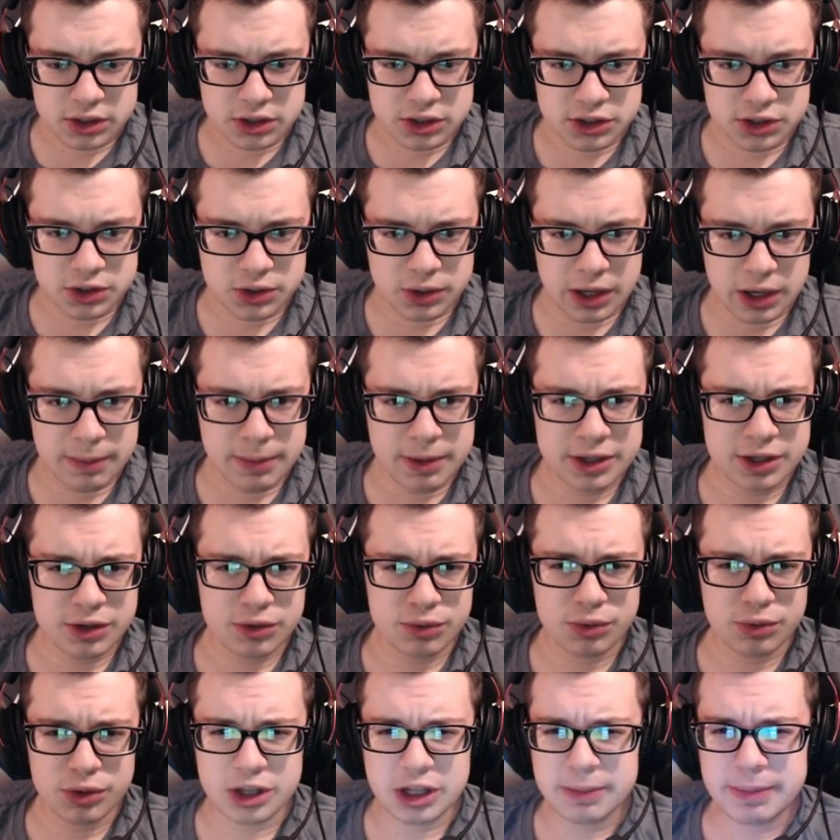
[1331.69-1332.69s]
So I make a
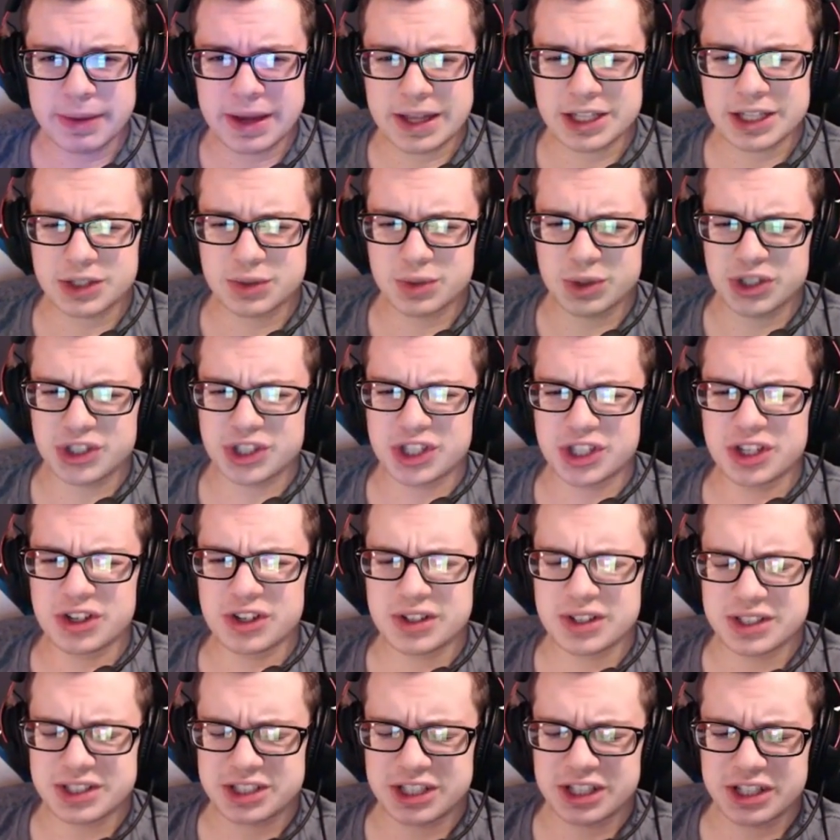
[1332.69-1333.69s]
really bad switch here
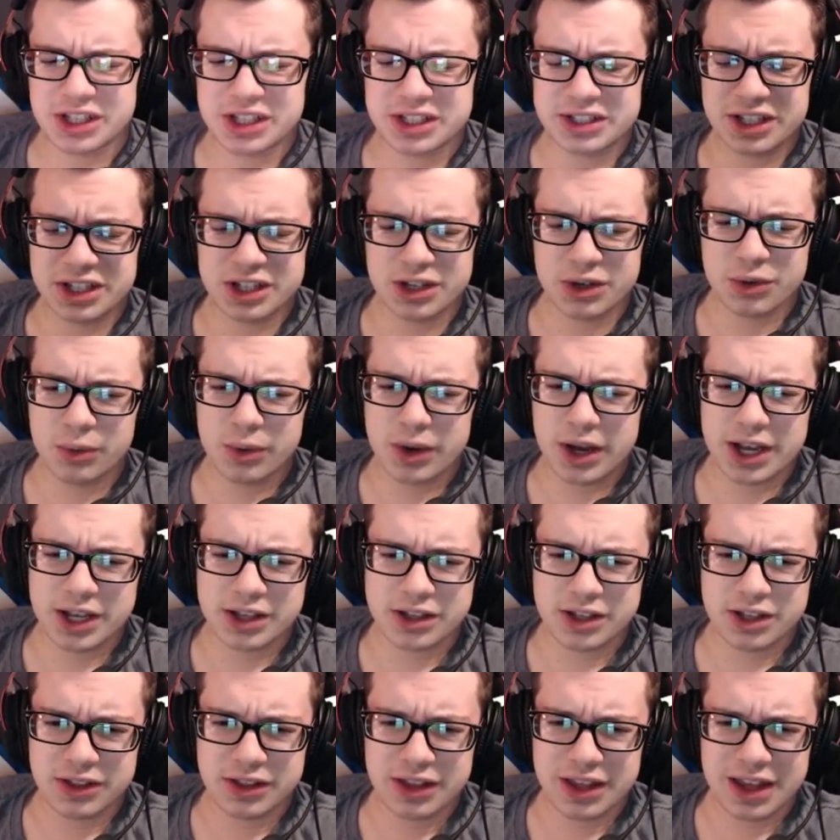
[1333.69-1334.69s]
into Steelix. I don't know why I
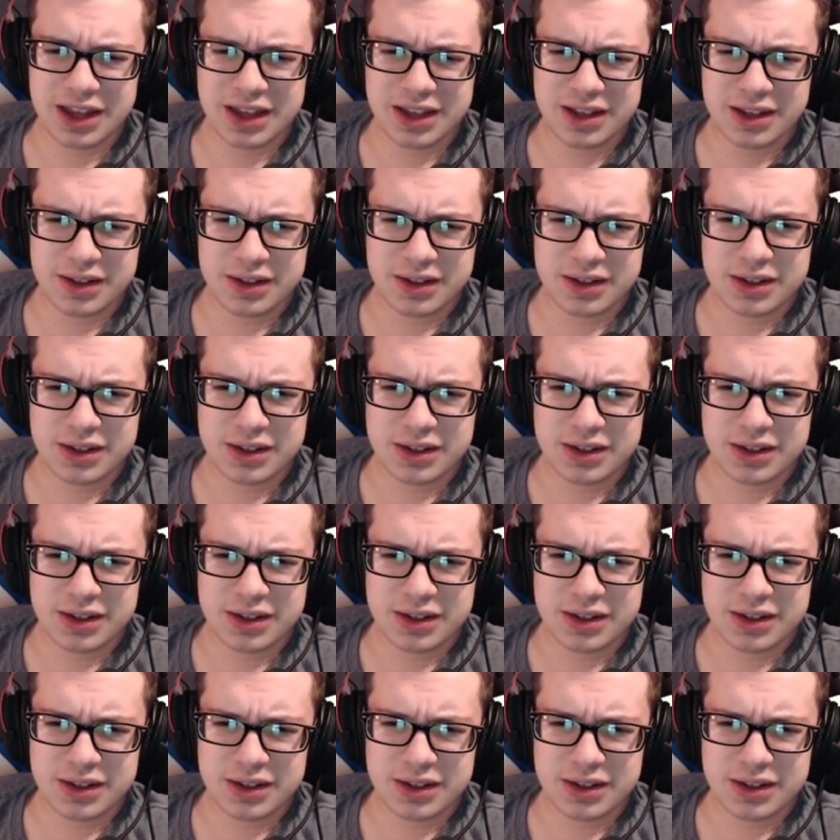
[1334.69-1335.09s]
did that.